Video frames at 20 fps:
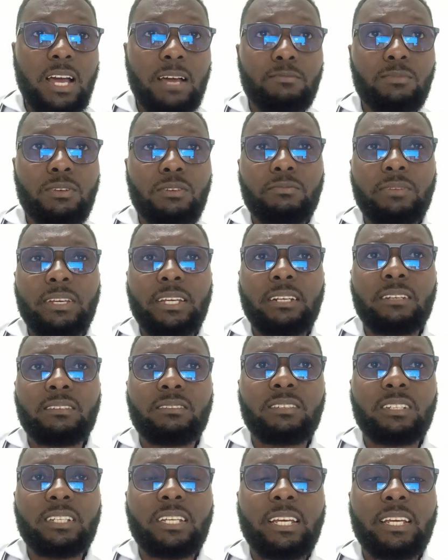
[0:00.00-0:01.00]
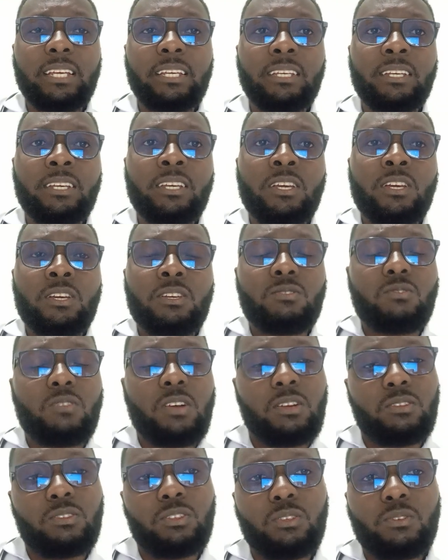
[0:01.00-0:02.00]
abdomen. Okay, you
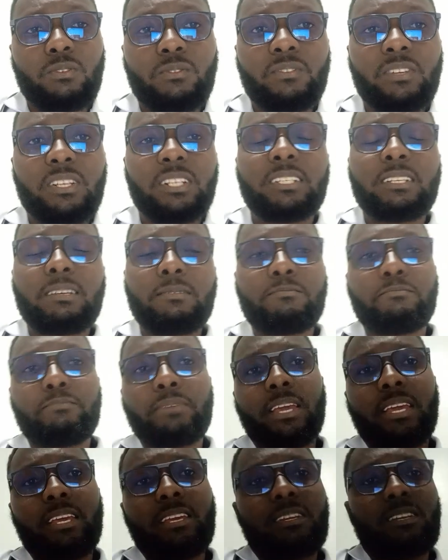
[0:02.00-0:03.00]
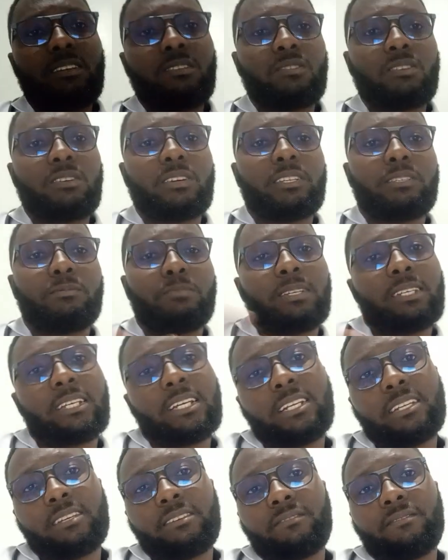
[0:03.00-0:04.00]
can also feel some pain,
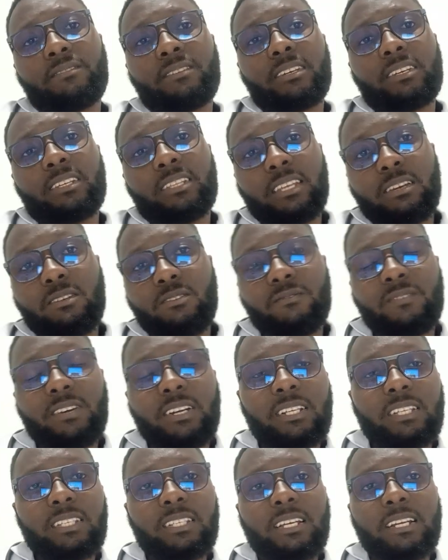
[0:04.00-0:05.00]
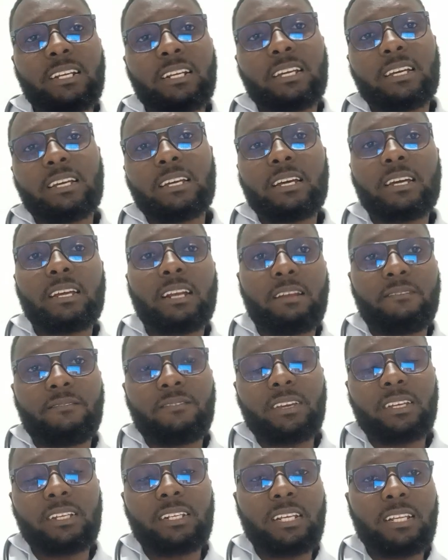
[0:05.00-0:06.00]
especially if the ovaries are
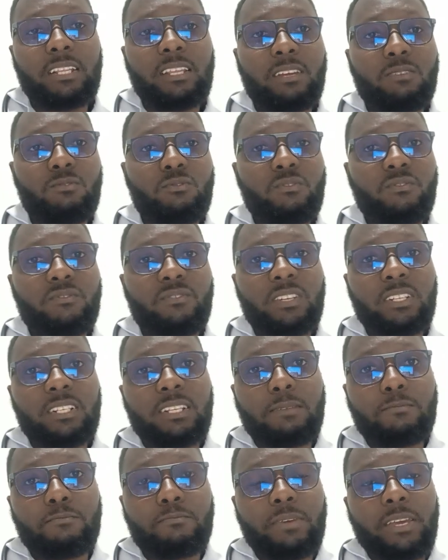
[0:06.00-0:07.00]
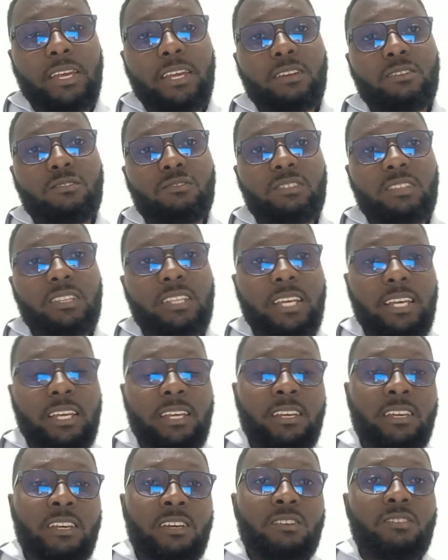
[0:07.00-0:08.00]
affected. Then you will feel some pain on
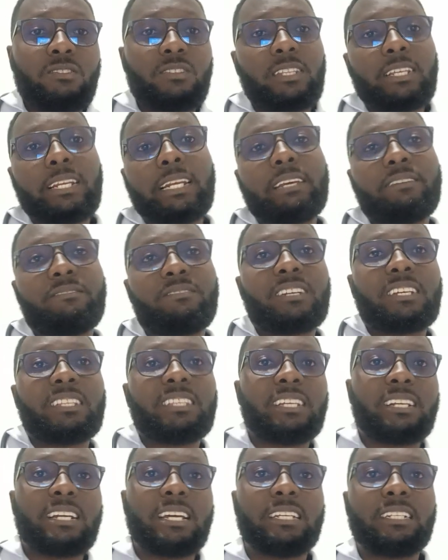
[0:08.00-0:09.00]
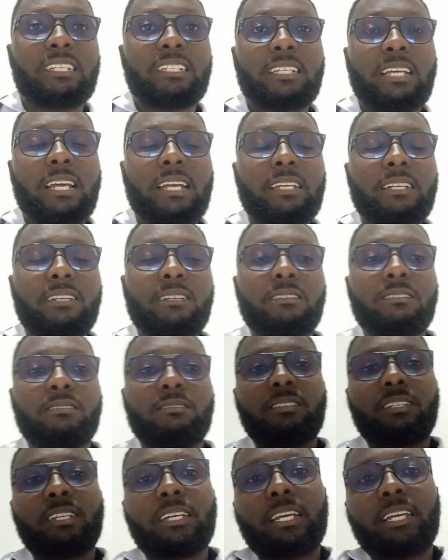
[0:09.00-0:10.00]
the left and the right side.
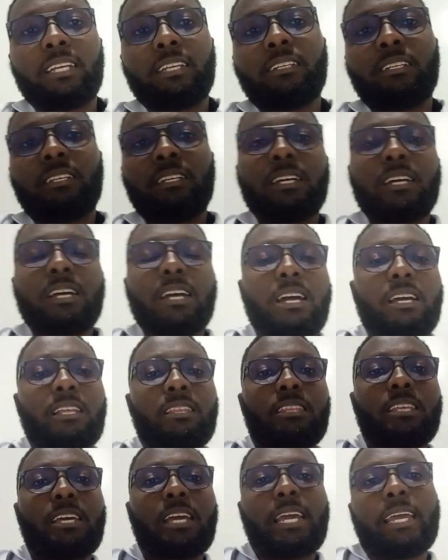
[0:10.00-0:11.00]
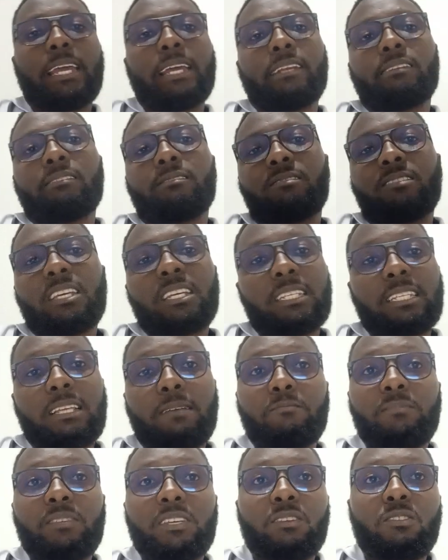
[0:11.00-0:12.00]
Okay, and then there's
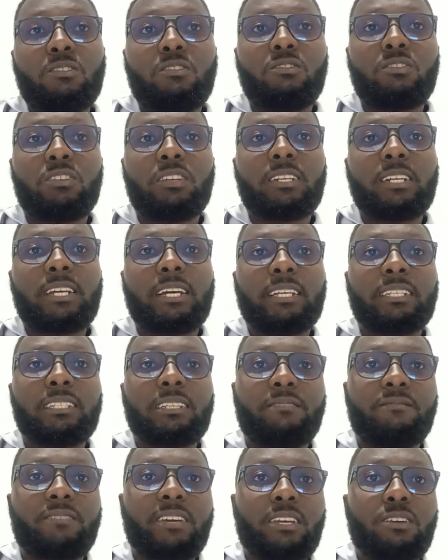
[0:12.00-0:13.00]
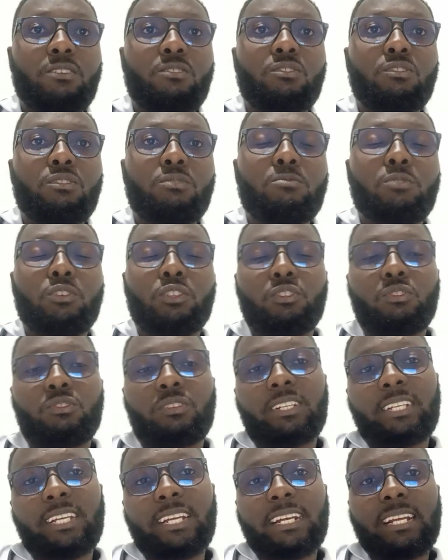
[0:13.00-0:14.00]
something called cervical
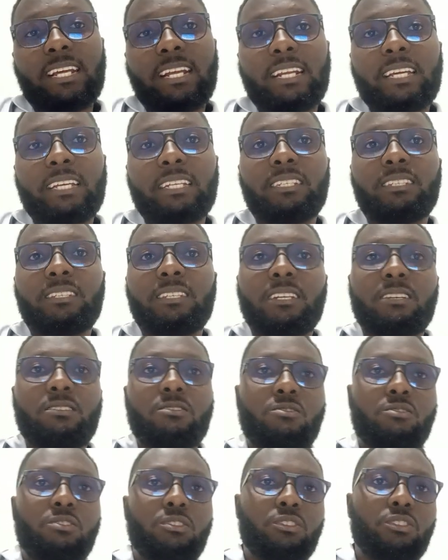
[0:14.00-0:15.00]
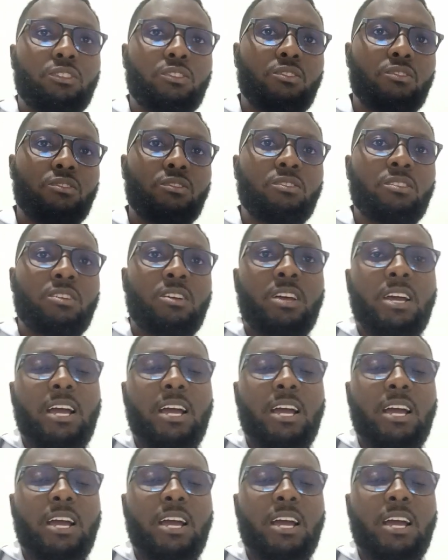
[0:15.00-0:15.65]
motion tenderness, and also